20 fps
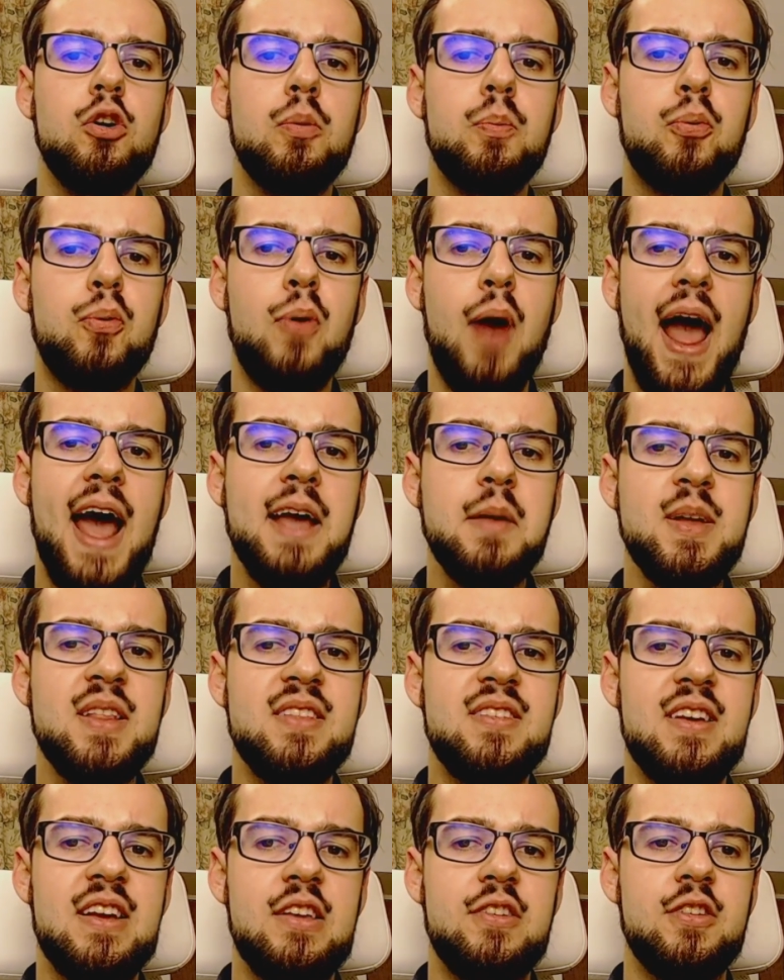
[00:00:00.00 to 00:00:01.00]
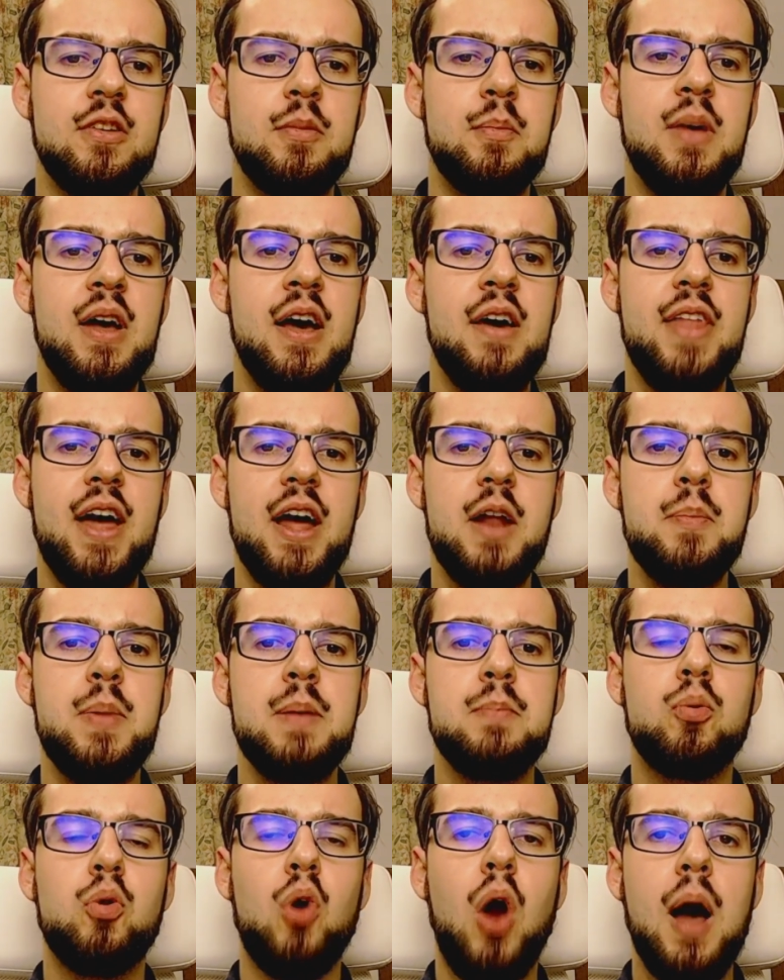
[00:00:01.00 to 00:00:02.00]
pragmatism that had been
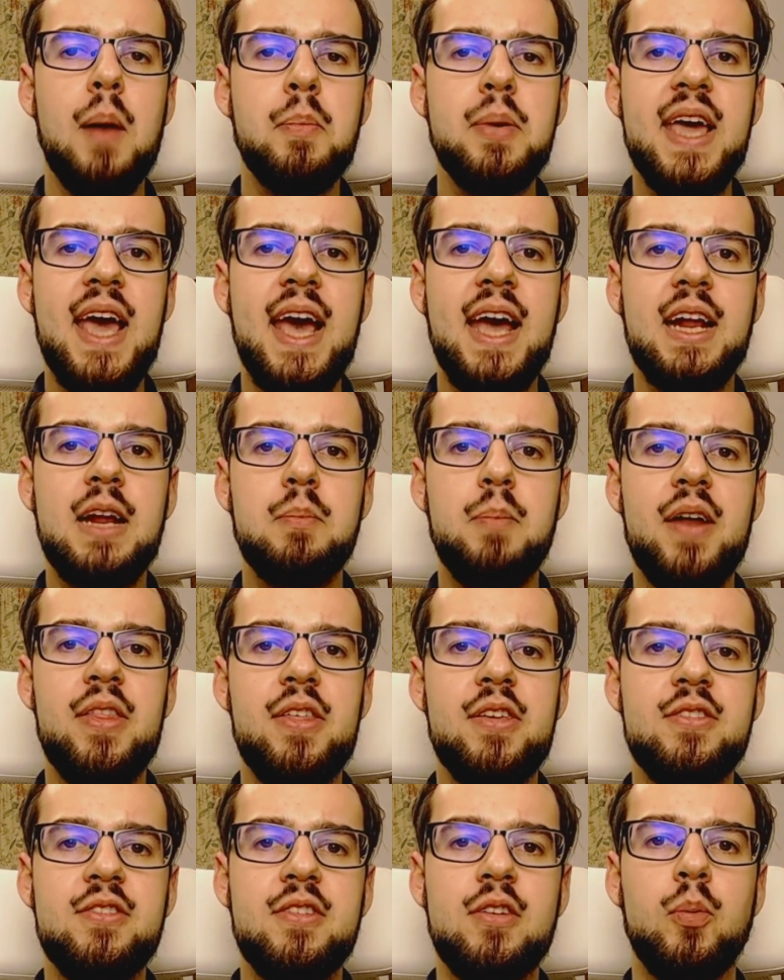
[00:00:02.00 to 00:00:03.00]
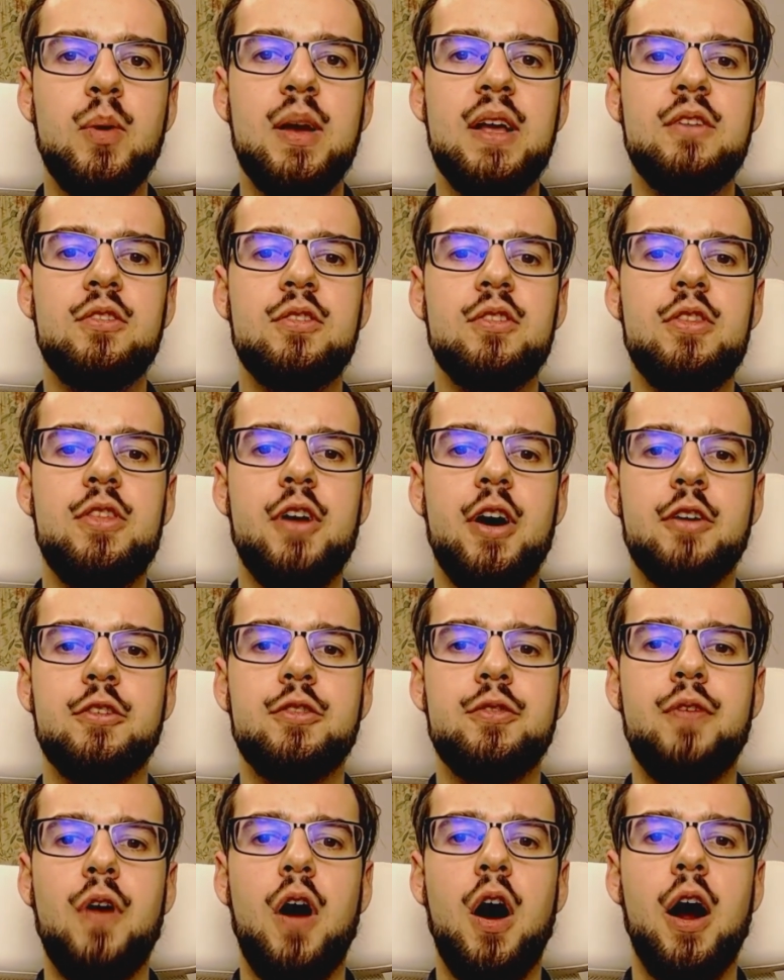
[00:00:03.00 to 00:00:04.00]
propagated by the series thus
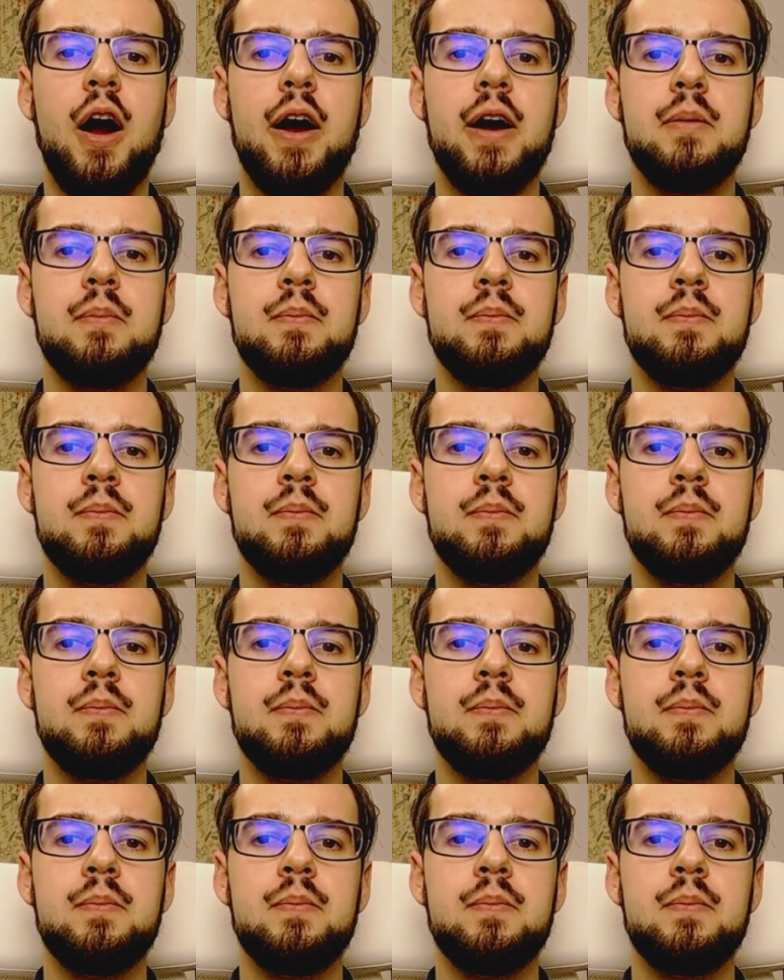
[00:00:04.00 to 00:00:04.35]
far.